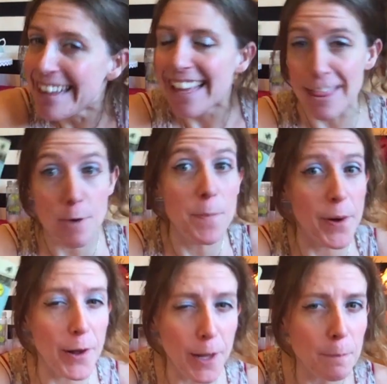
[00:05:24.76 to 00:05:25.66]
The
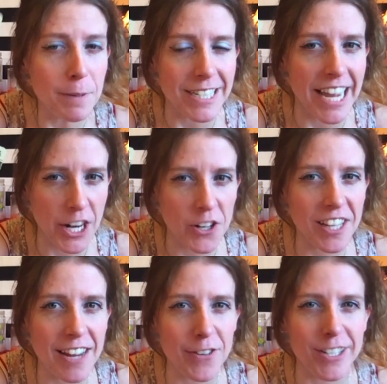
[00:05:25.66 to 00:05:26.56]
bull,
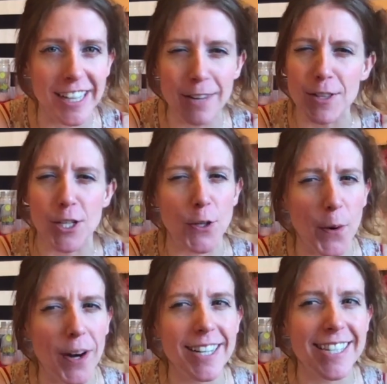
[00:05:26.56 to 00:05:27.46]
particularly if you're dealing with a
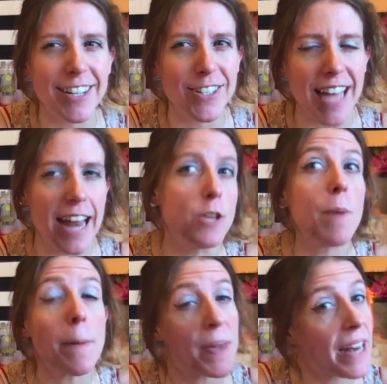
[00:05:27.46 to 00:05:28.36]
Taurus, there's, and you
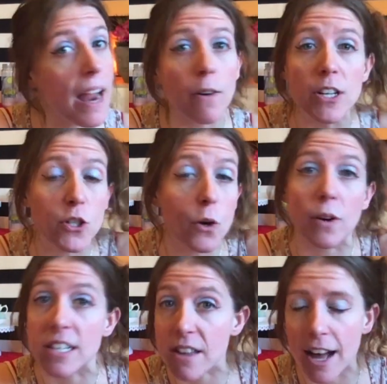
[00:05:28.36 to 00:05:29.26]
might be an Aries
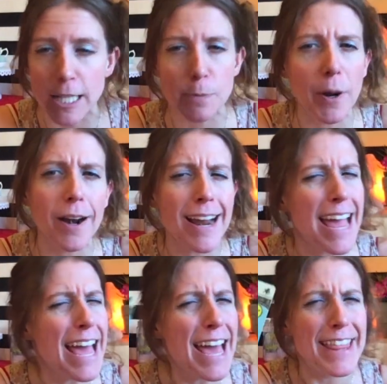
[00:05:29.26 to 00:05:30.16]
Taurus cusper,
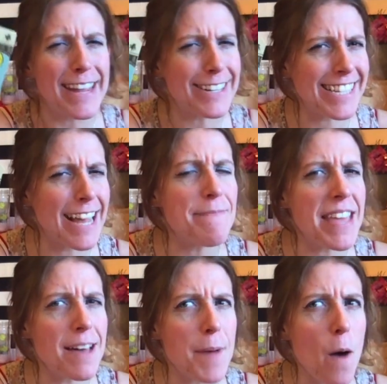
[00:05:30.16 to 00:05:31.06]
there's
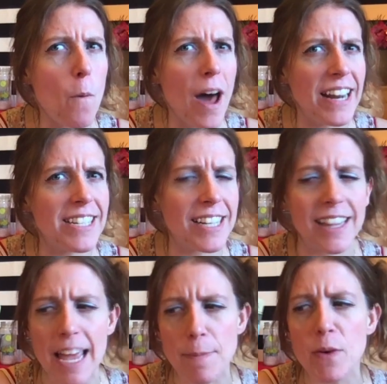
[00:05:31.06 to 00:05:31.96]
something about wanting to
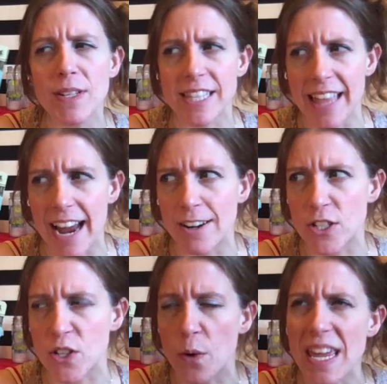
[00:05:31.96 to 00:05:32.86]
claim you as
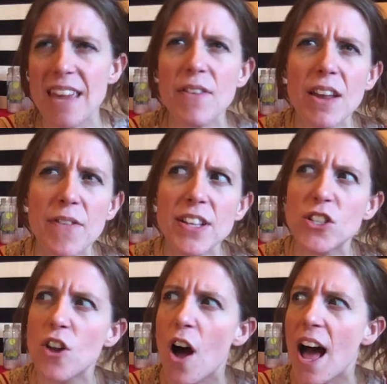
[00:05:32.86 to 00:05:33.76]
theirs, so even if
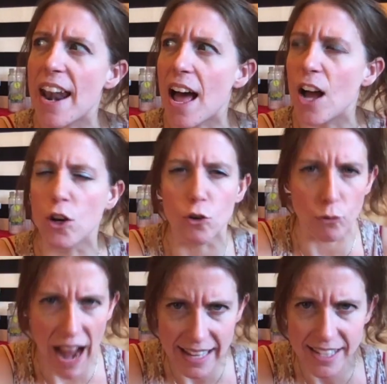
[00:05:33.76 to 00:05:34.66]
it's not
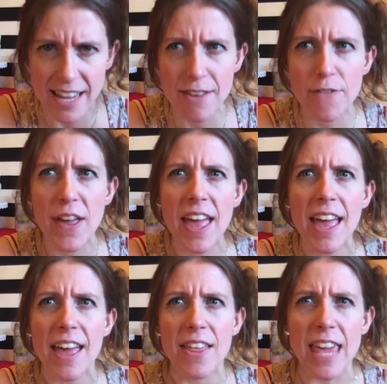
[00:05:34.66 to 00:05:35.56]
aggressive,
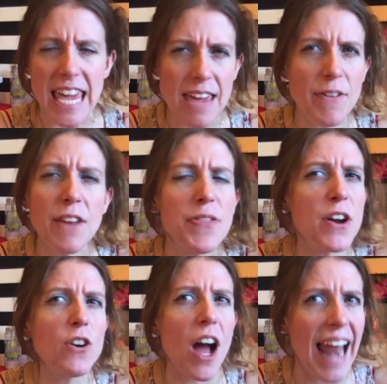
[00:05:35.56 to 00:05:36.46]
even if
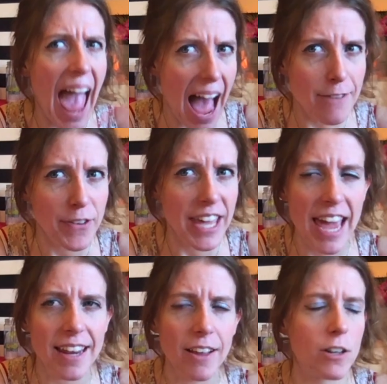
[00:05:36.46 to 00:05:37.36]
they're not
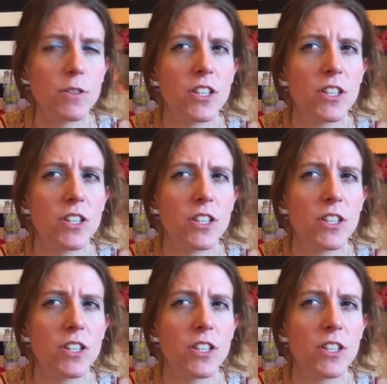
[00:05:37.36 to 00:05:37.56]
advocating or